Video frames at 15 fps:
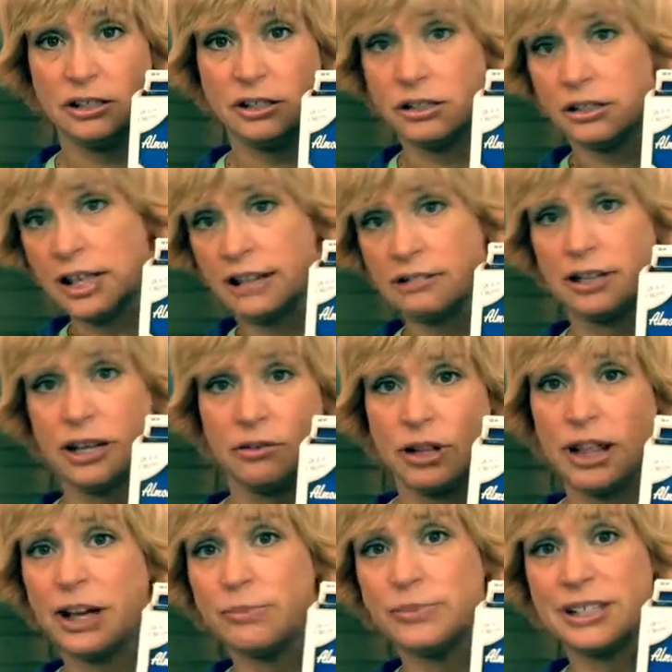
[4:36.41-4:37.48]
so that
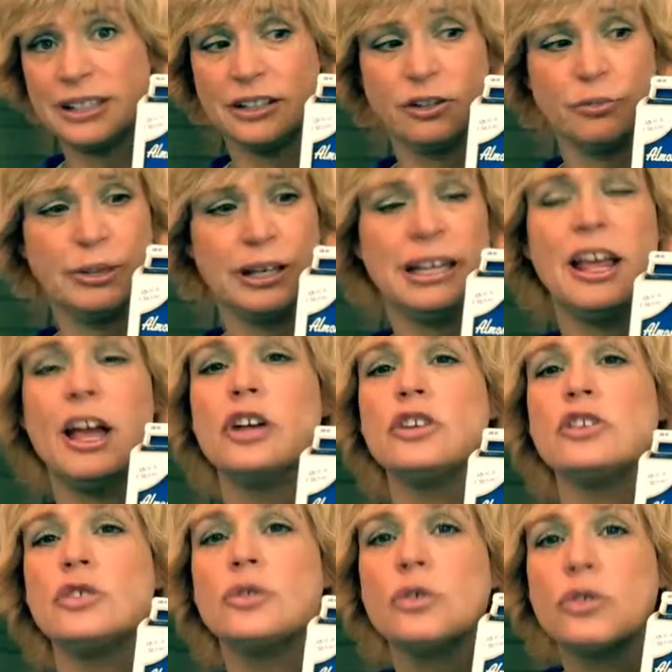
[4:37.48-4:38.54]
helps a little bit.
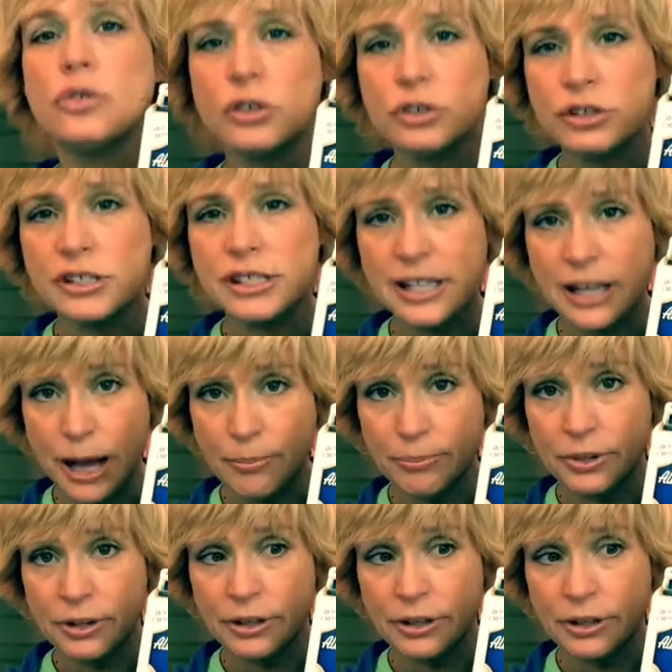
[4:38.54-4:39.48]
2/3 cup.